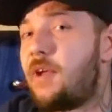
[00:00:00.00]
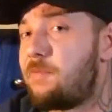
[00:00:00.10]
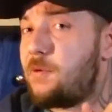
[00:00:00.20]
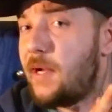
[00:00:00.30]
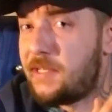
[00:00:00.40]

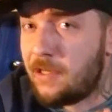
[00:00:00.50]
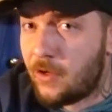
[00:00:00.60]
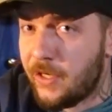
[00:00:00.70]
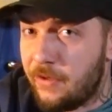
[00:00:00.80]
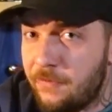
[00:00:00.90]
kept you waiting
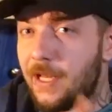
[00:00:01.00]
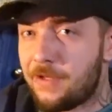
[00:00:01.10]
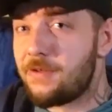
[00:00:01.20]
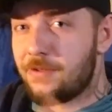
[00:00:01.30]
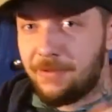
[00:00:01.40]
long enough.
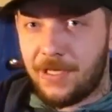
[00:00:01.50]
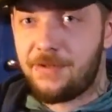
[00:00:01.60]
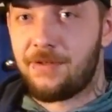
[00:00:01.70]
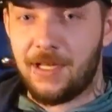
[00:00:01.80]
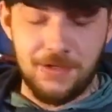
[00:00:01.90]
Let's
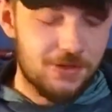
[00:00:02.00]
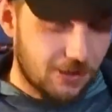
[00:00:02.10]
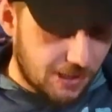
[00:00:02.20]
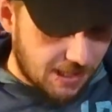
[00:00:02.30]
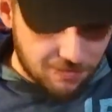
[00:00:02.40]

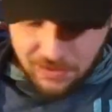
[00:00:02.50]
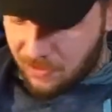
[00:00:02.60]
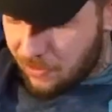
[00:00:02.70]
show you how this